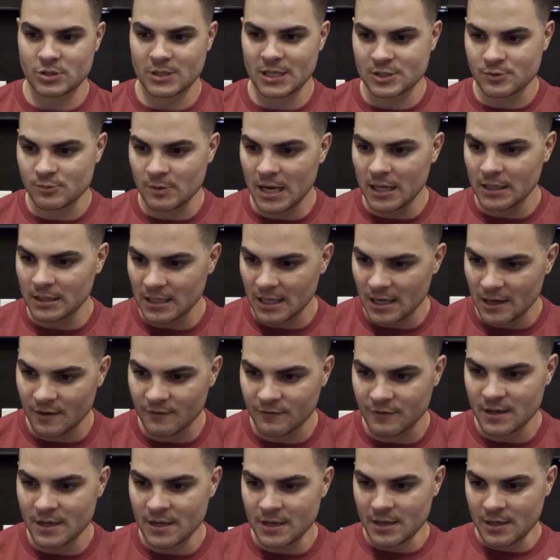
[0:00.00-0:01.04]
That's why I
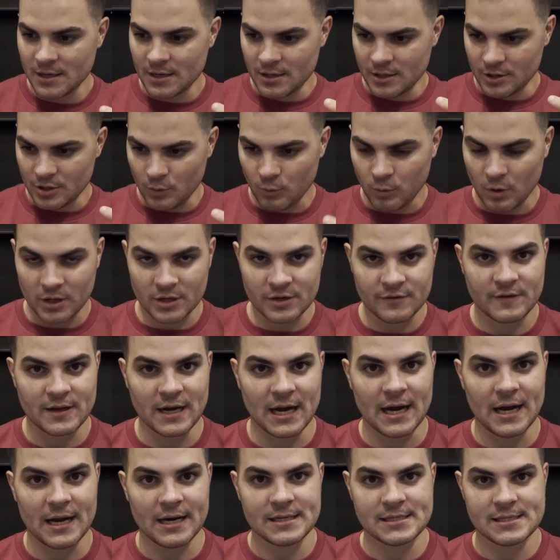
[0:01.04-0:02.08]
love the word of
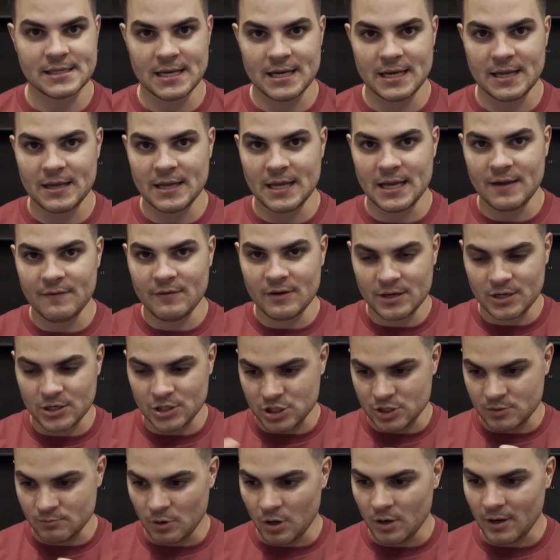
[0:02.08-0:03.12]
God is, and even in a
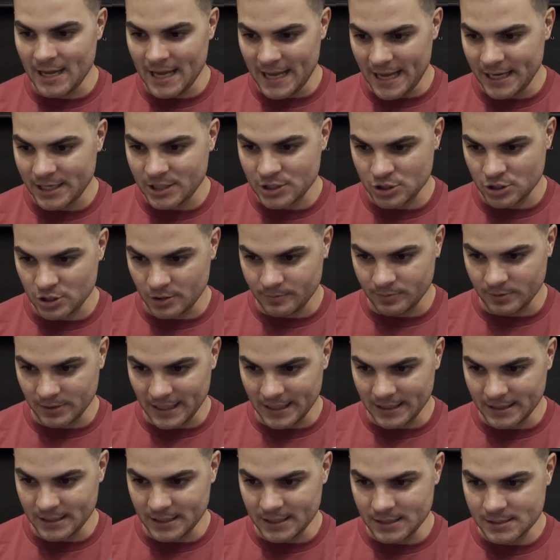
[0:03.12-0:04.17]
small excerpt
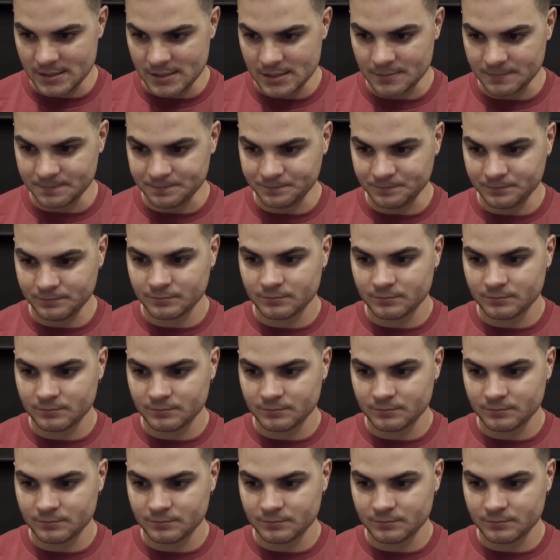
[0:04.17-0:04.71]
like this,